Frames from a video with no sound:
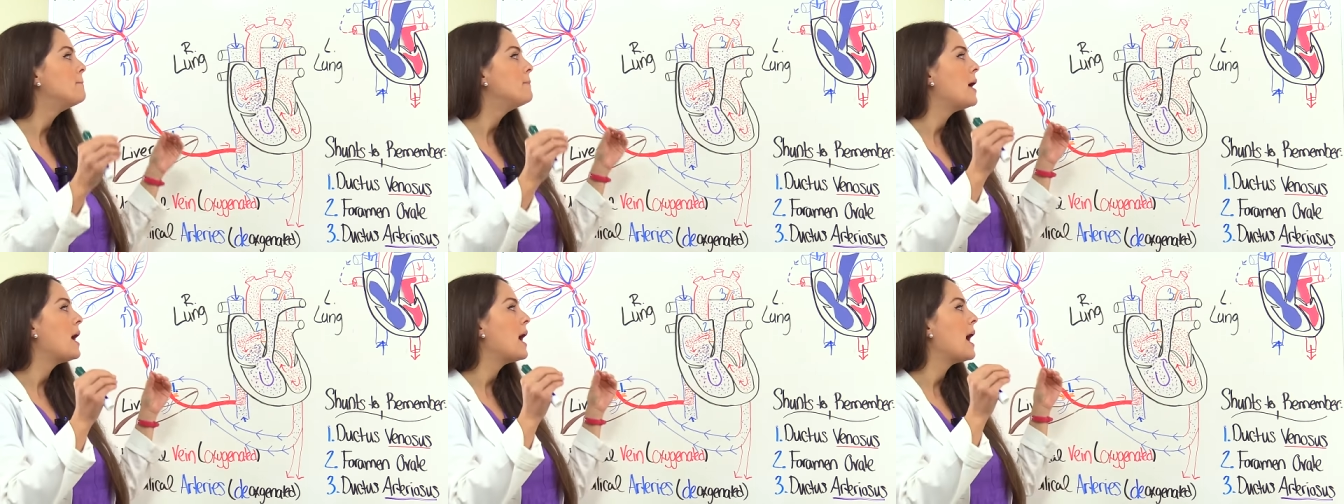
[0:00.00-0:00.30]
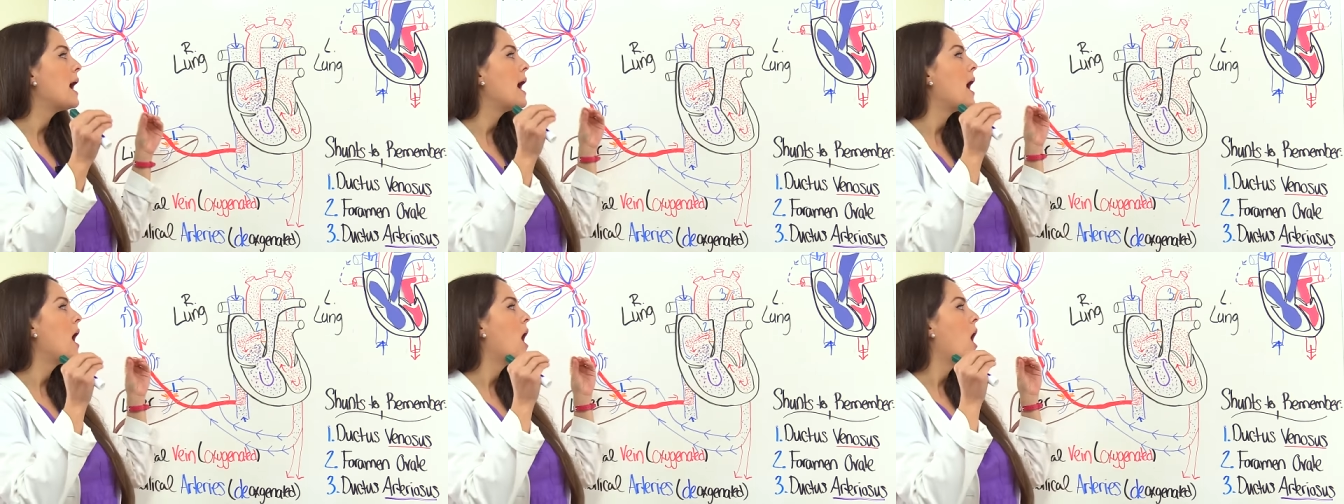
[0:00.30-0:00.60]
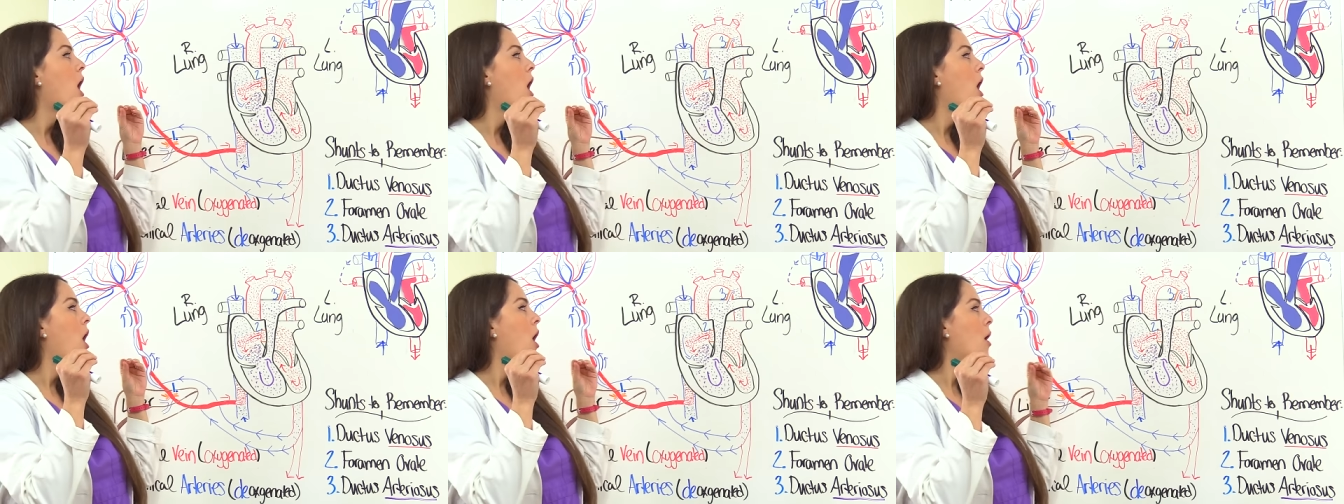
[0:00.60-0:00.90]
but
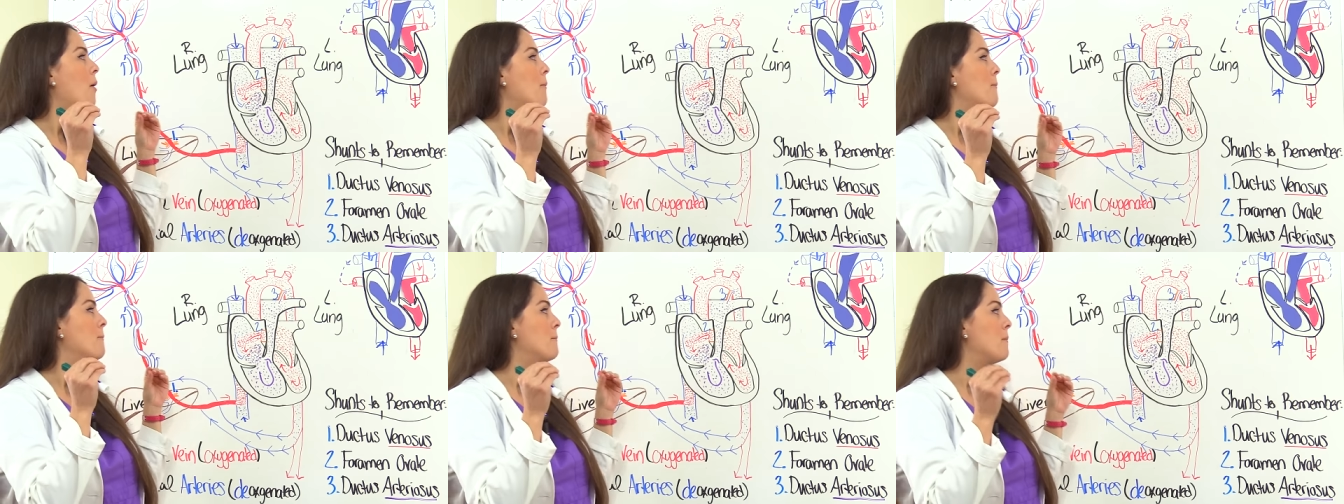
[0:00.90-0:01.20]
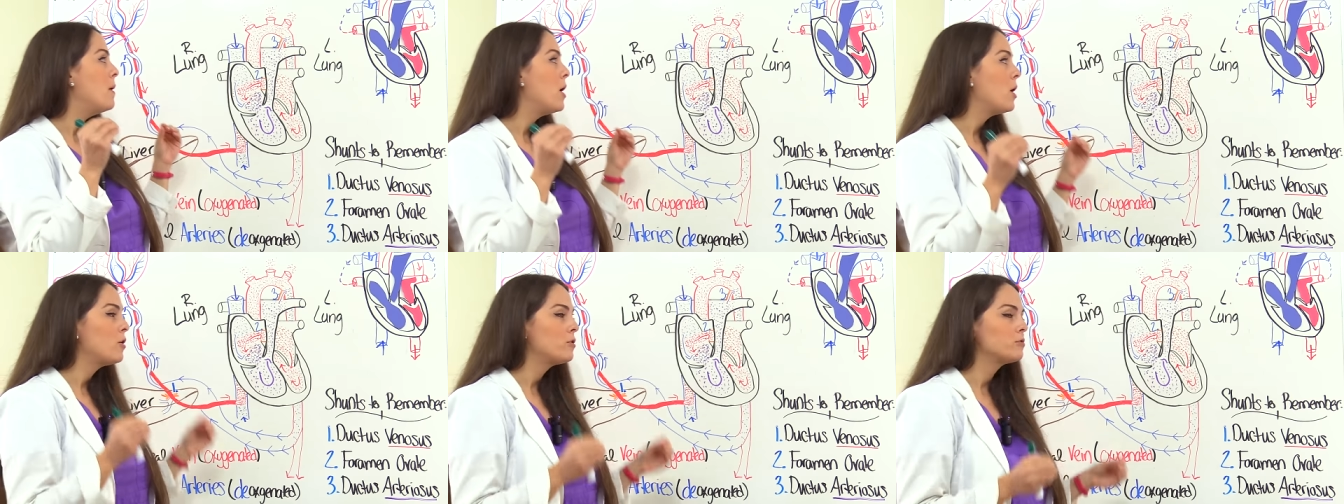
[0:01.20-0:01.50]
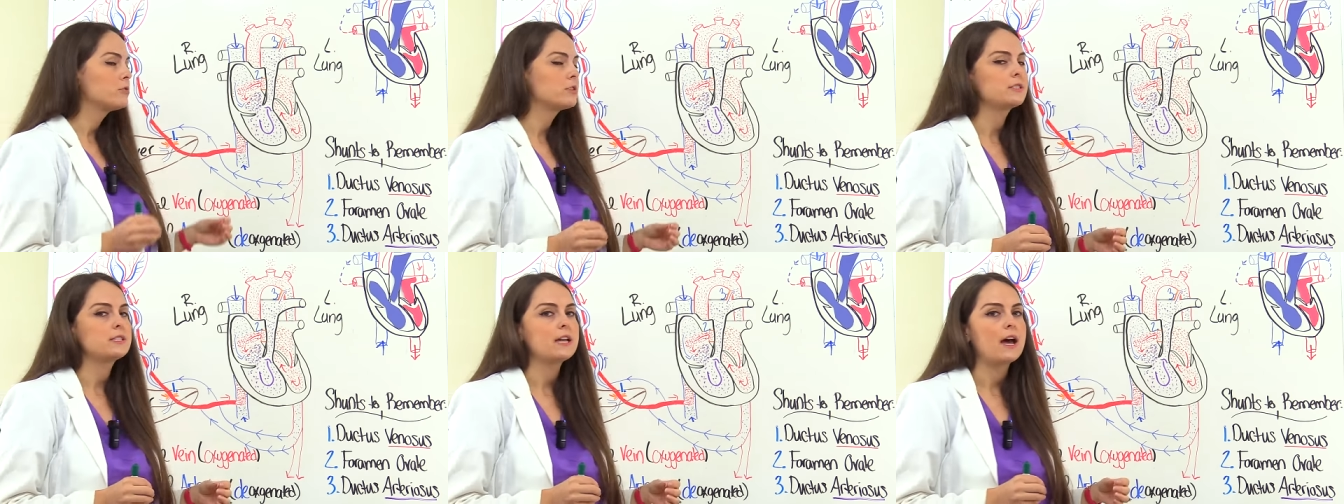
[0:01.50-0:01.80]

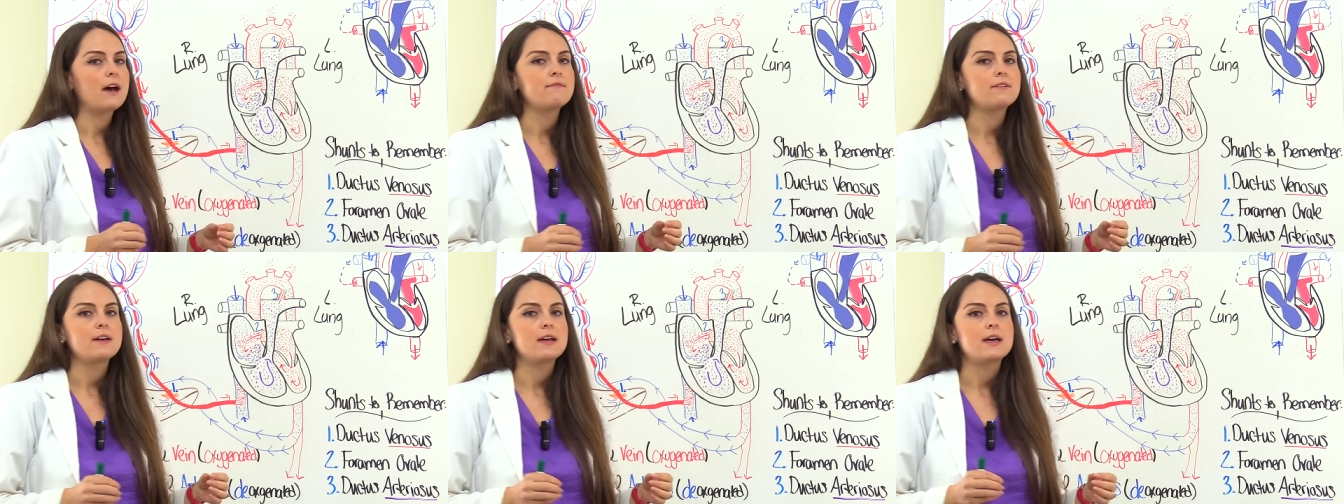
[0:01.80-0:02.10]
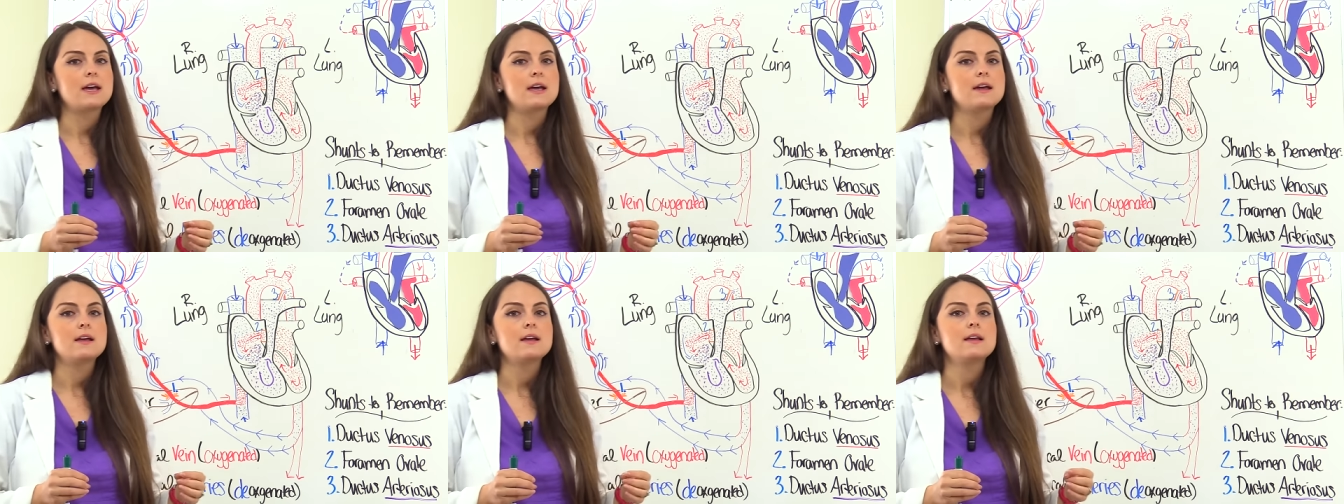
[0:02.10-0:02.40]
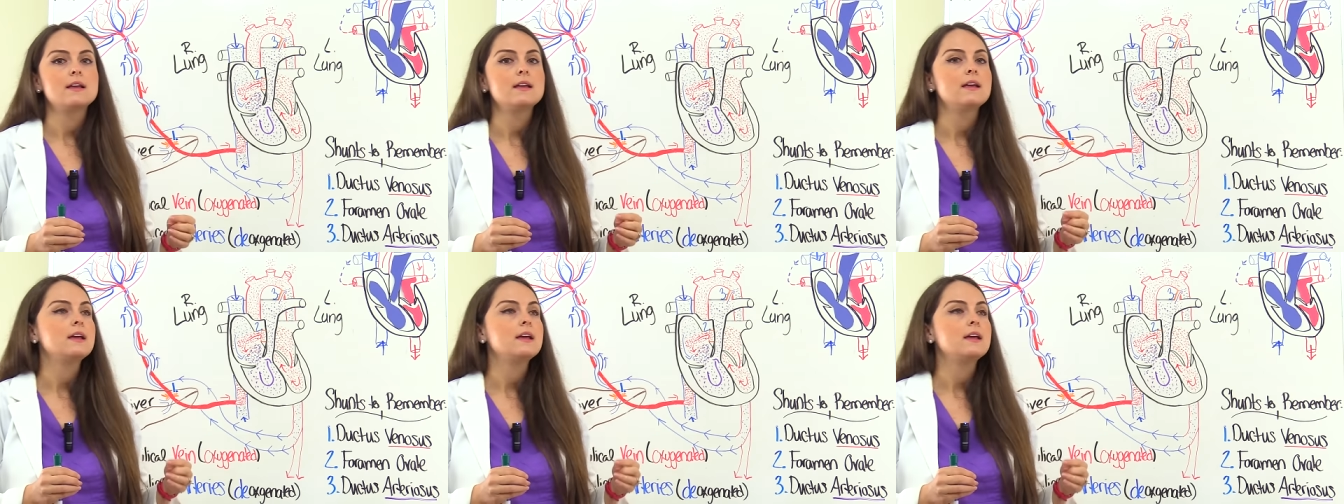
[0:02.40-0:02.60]
most of it